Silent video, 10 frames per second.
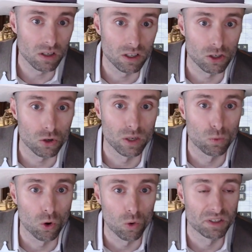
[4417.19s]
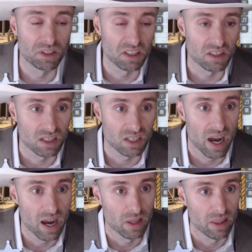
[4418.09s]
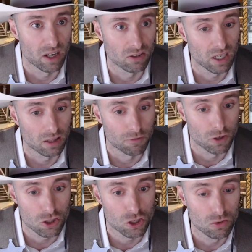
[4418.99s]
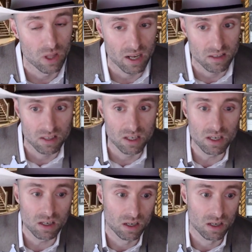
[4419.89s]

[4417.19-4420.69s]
You can only roll 1 dice at a time, and then I'll take the first 2 that I see.